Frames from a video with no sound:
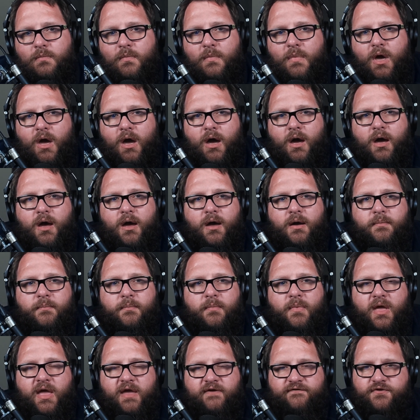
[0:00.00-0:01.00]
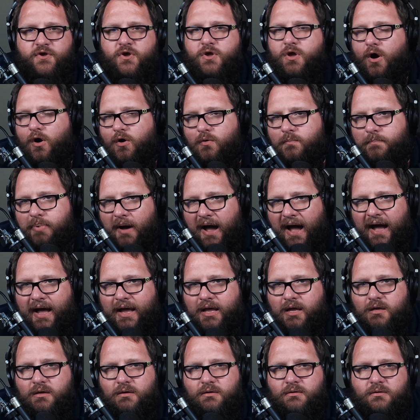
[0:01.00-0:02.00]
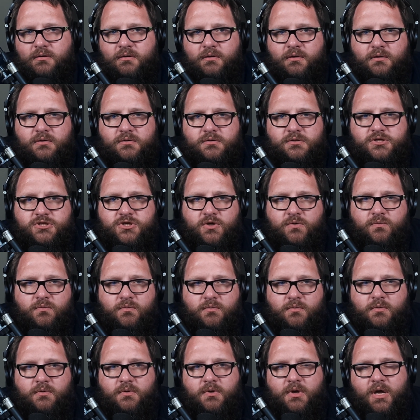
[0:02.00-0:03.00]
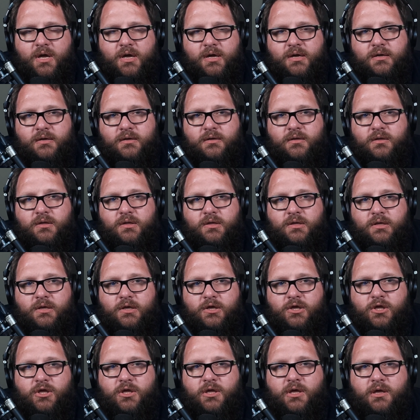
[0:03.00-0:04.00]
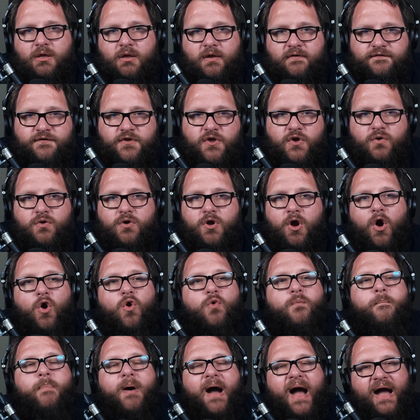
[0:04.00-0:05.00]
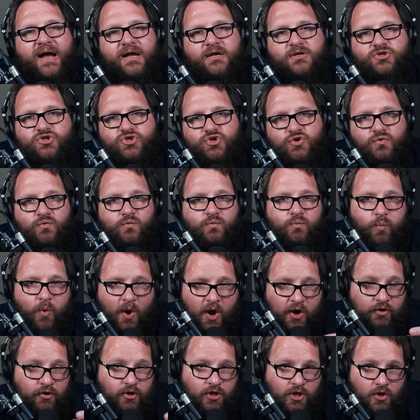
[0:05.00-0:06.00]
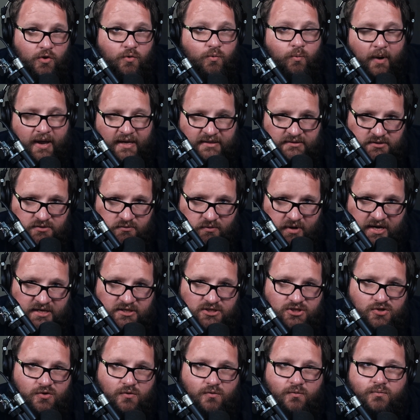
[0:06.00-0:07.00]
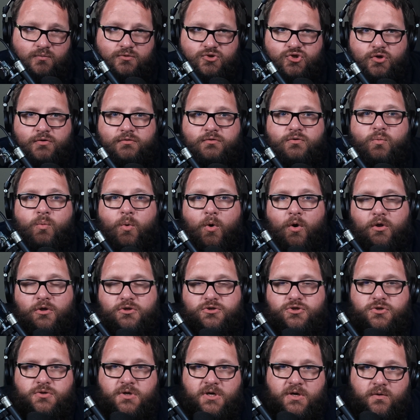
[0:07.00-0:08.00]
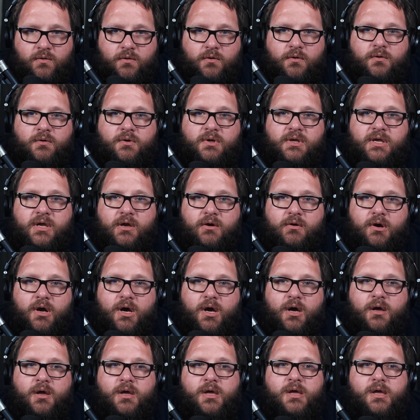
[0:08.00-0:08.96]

If you go back, if you go back to where you went, right? So sort of the Warlords of Draenor era,